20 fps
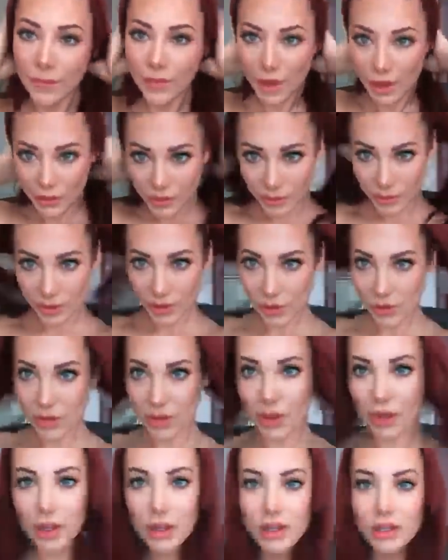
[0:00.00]
So
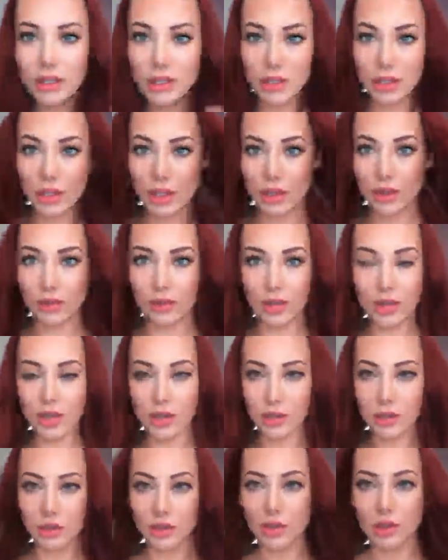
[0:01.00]
that is the look,
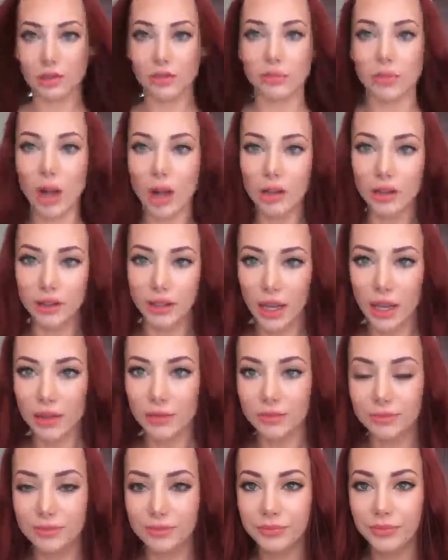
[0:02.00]
all done,
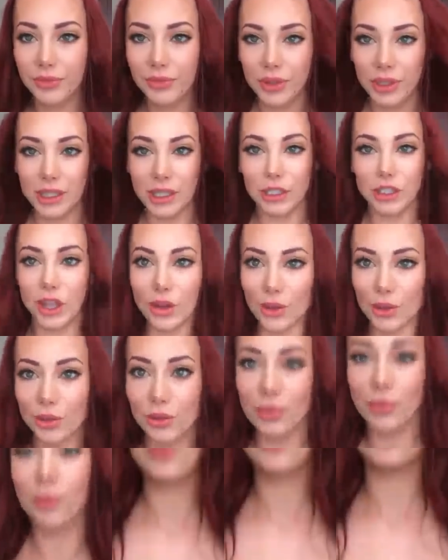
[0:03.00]
finito.
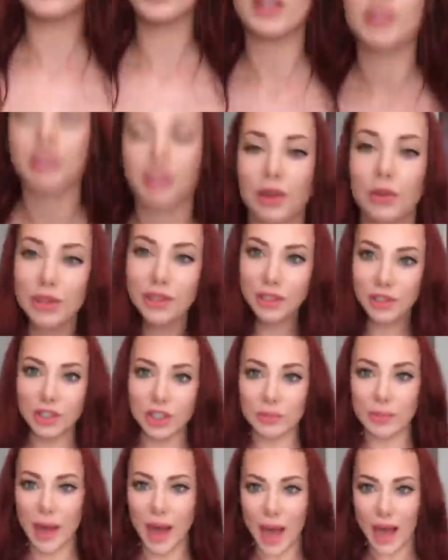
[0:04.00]
So it wasn't
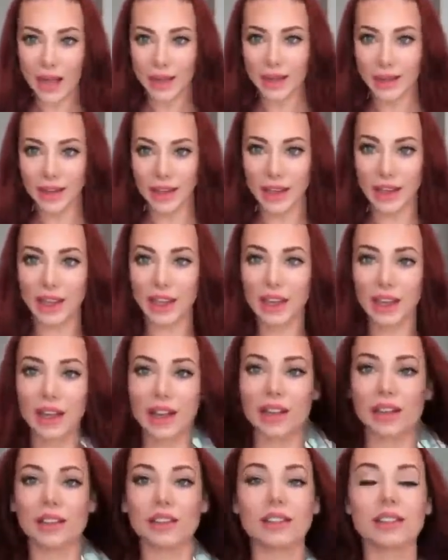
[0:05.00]
too bad,
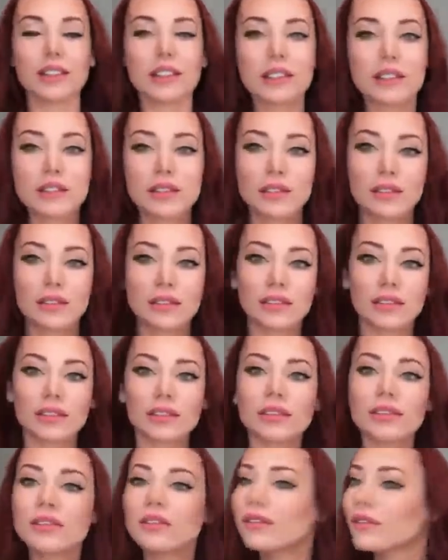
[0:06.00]
and
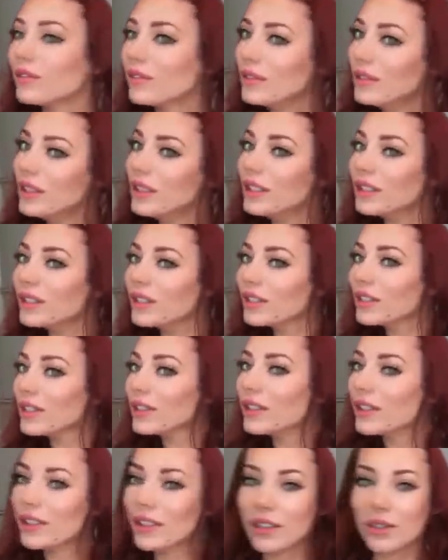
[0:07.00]
yeah,
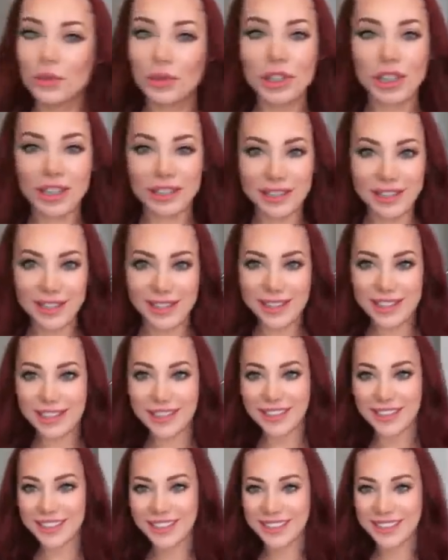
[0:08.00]
what do you guys think?